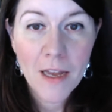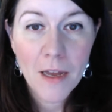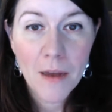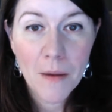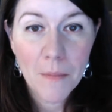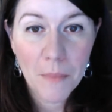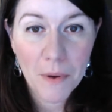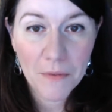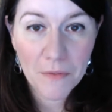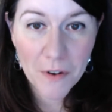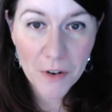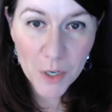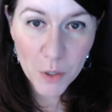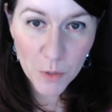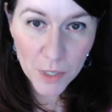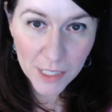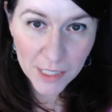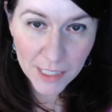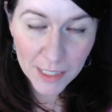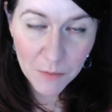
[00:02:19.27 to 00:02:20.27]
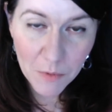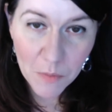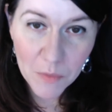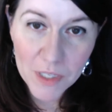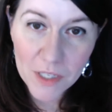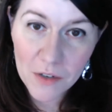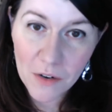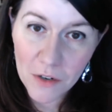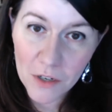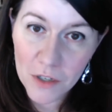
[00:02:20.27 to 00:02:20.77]
But very quickly, when we
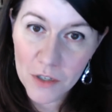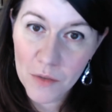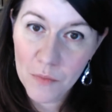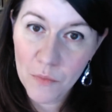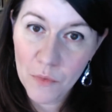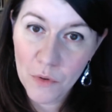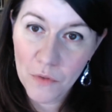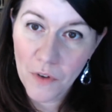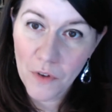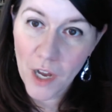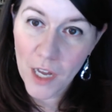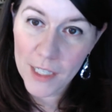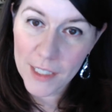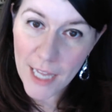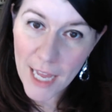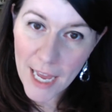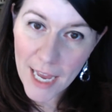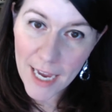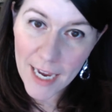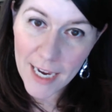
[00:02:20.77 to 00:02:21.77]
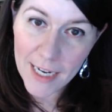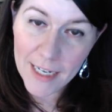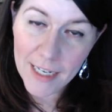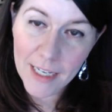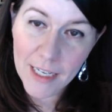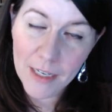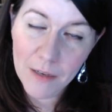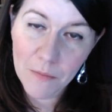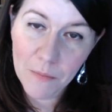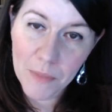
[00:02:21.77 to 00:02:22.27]
started to move online,
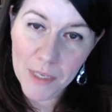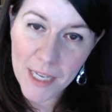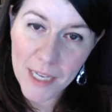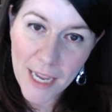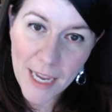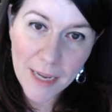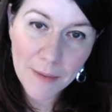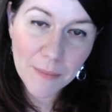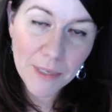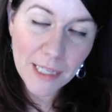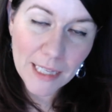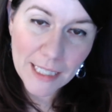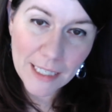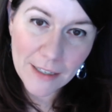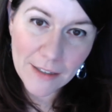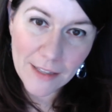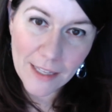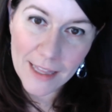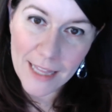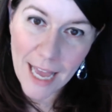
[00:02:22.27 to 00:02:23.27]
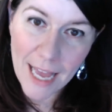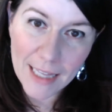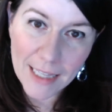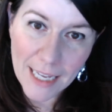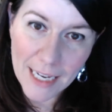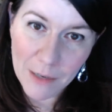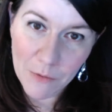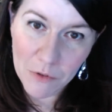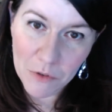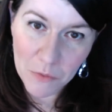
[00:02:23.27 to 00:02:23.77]
it became clear that that
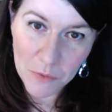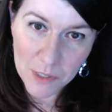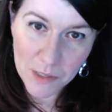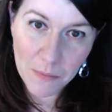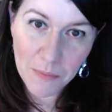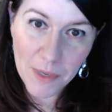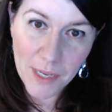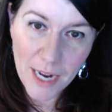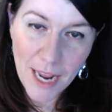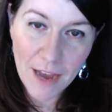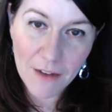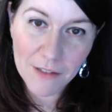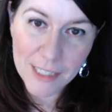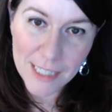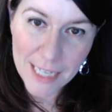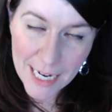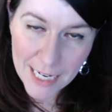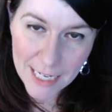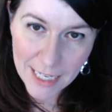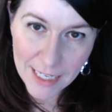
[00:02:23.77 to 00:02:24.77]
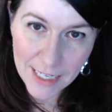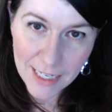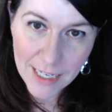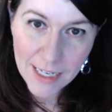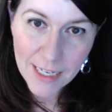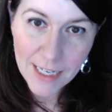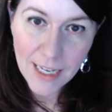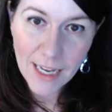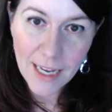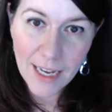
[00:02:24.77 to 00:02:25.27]
language was a bit outdated.
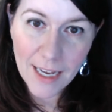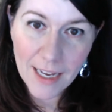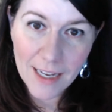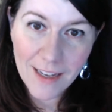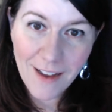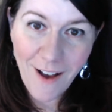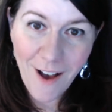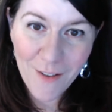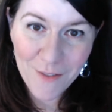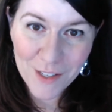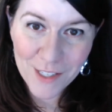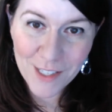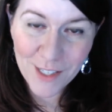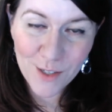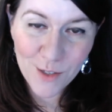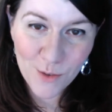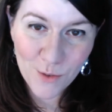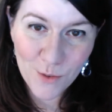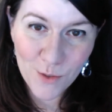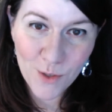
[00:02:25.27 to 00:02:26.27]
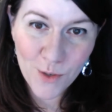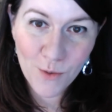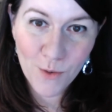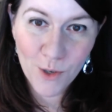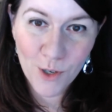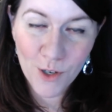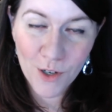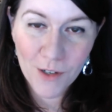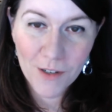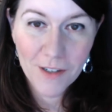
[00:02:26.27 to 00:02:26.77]
Obviously, students who
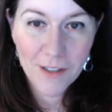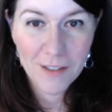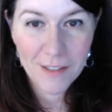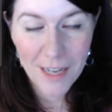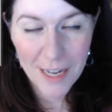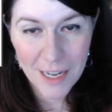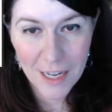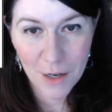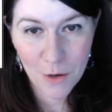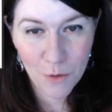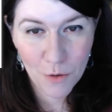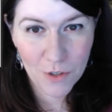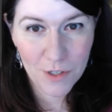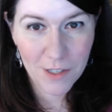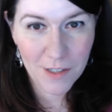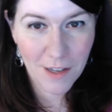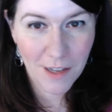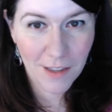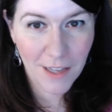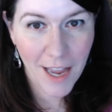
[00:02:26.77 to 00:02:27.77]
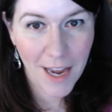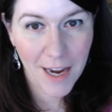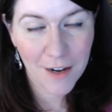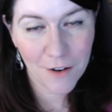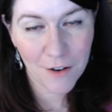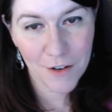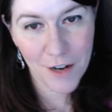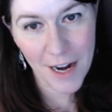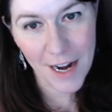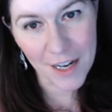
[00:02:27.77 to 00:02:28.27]
are taking courses online
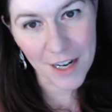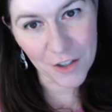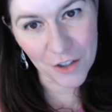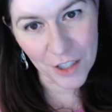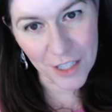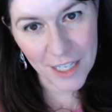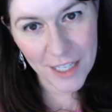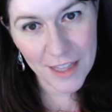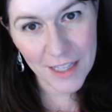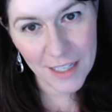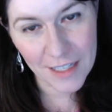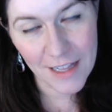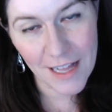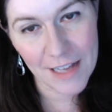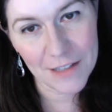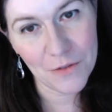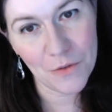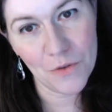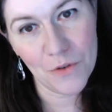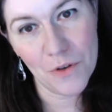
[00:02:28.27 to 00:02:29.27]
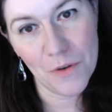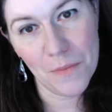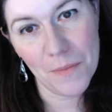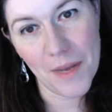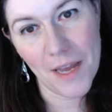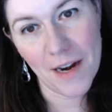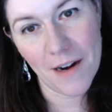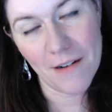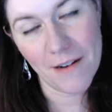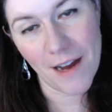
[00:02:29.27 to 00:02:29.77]
are not actually in the classroom
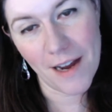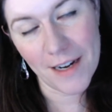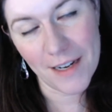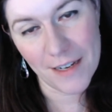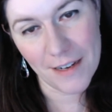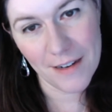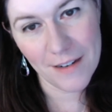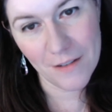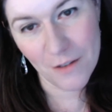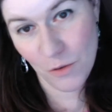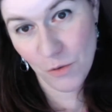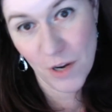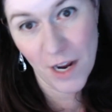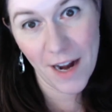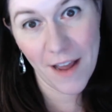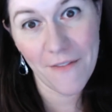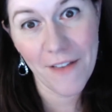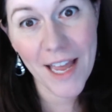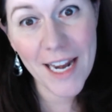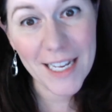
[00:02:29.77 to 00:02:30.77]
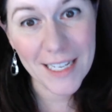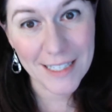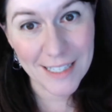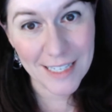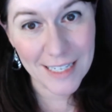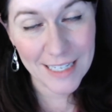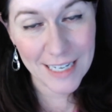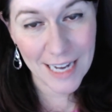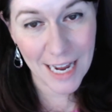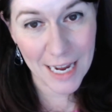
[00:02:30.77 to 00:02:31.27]
and do not have any
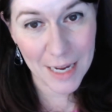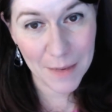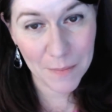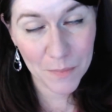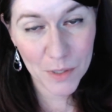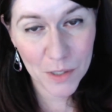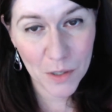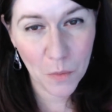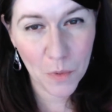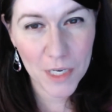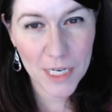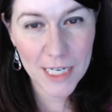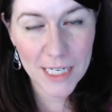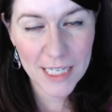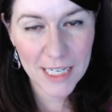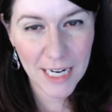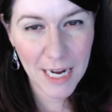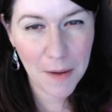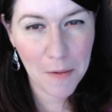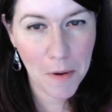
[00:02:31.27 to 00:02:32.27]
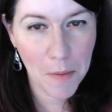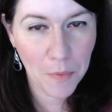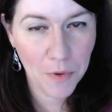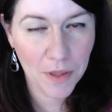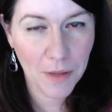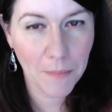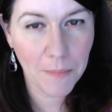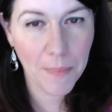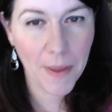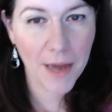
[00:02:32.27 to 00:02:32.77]
seat time. So we needed to come up
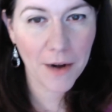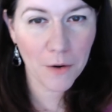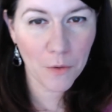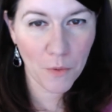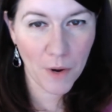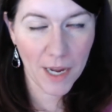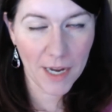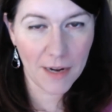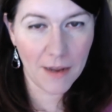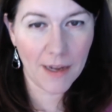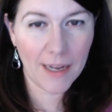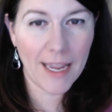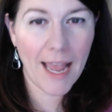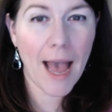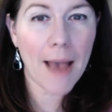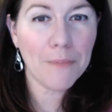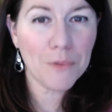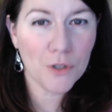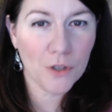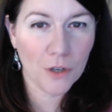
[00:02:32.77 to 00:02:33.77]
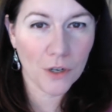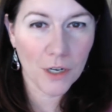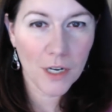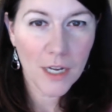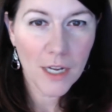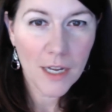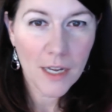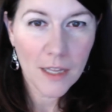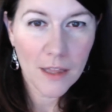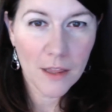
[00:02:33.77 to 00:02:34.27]
with a better way to capture
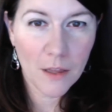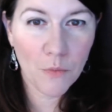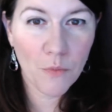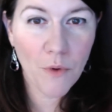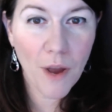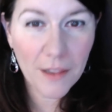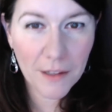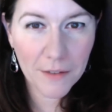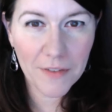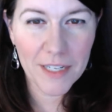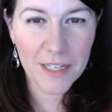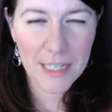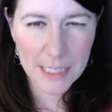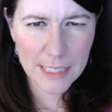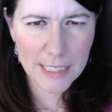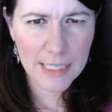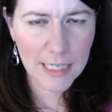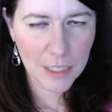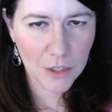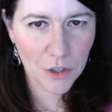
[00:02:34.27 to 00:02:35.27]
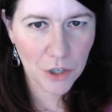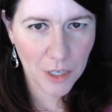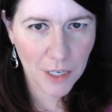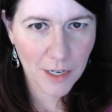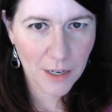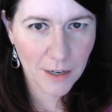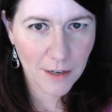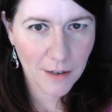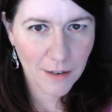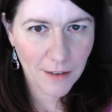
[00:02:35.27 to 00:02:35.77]
the relevant distinction
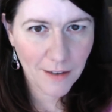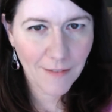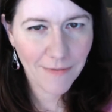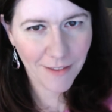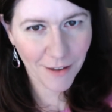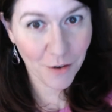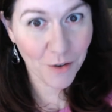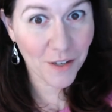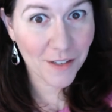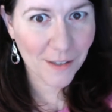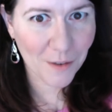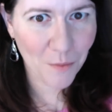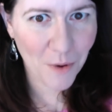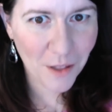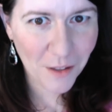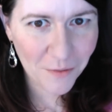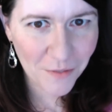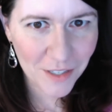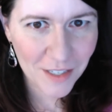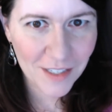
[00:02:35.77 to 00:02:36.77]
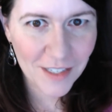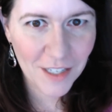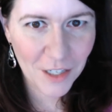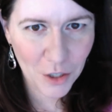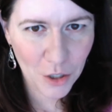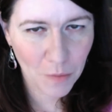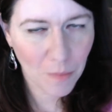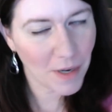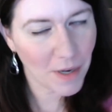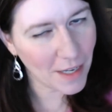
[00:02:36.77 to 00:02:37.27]
here, if there is a relevant
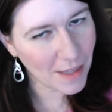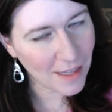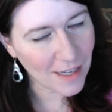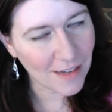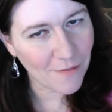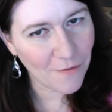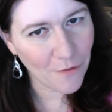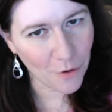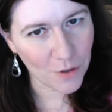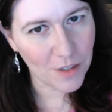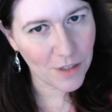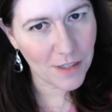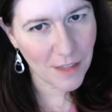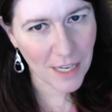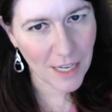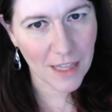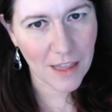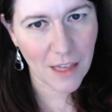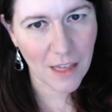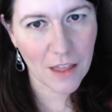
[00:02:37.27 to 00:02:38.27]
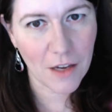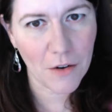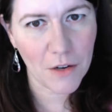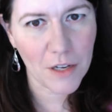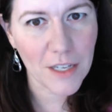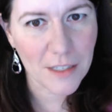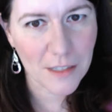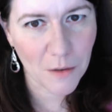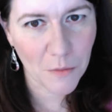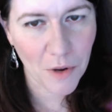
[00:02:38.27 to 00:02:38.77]
distinction, but I think folks think that there
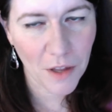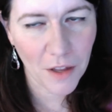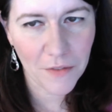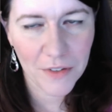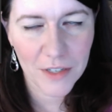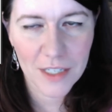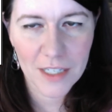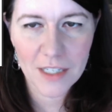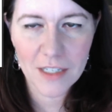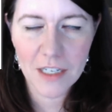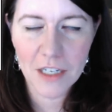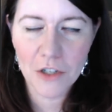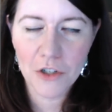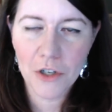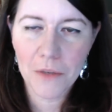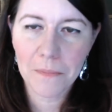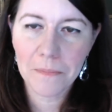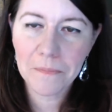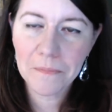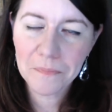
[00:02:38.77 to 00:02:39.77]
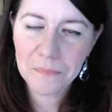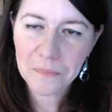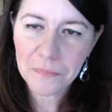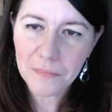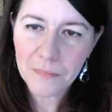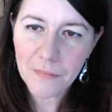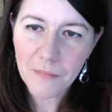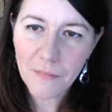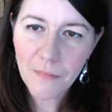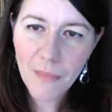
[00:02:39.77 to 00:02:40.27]
is a relevant distinction.
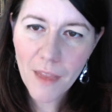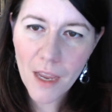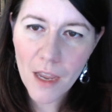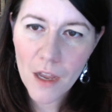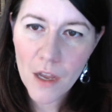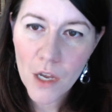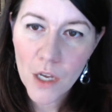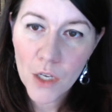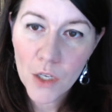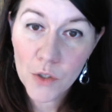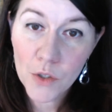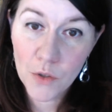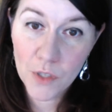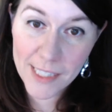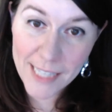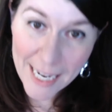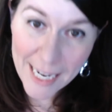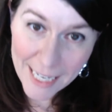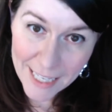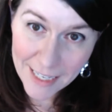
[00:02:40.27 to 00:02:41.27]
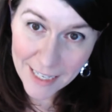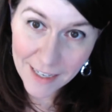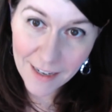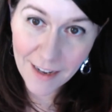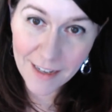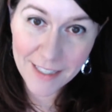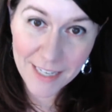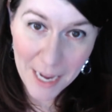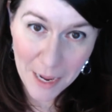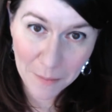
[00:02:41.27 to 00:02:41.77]
So the second
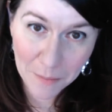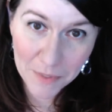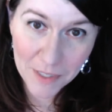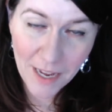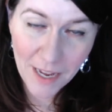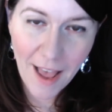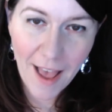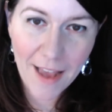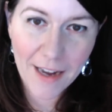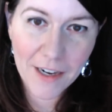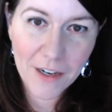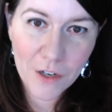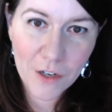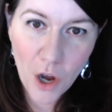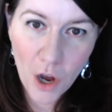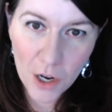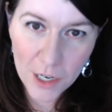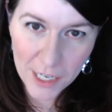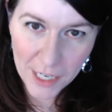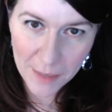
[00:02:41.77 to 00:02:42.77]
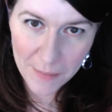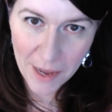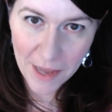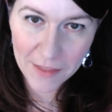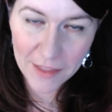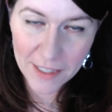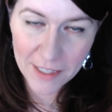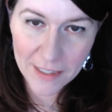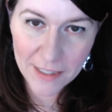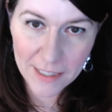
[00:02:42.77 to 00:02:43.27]
attempt at talking
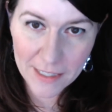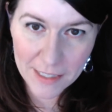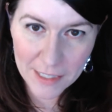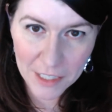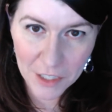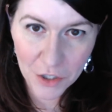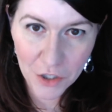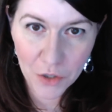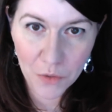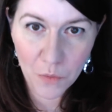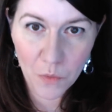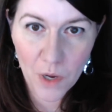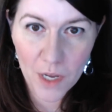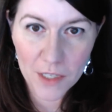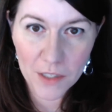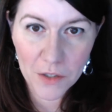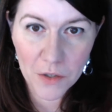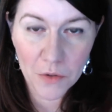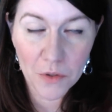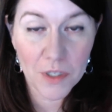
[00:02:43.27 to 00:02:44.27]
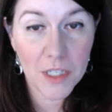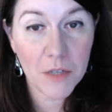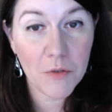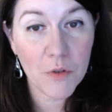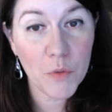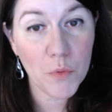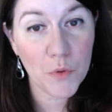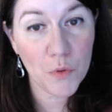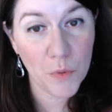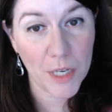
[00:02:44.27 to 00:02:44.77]
about this distinction was to
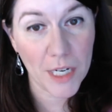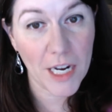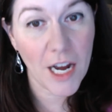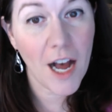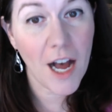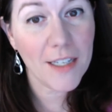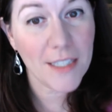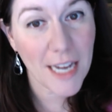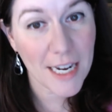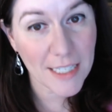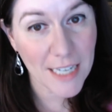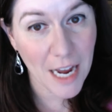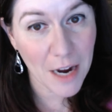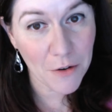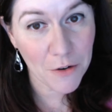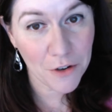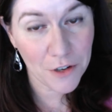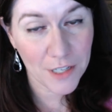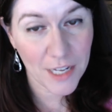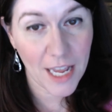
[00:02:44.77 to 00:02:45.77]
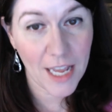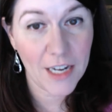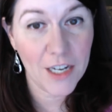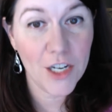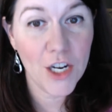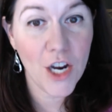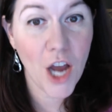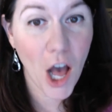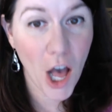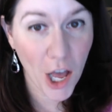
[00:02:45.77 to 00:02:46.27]
distinguish between contact hours
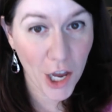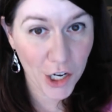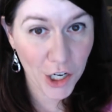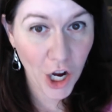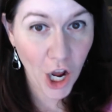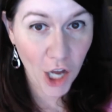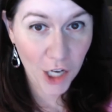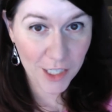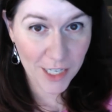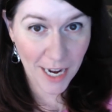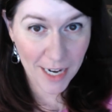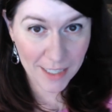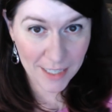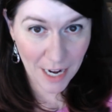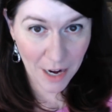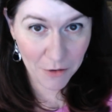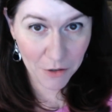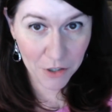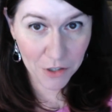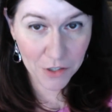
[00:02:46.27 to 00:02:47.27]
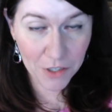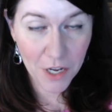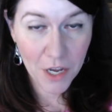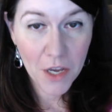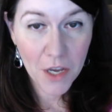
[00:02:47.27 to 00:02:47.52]
and non-contact hours.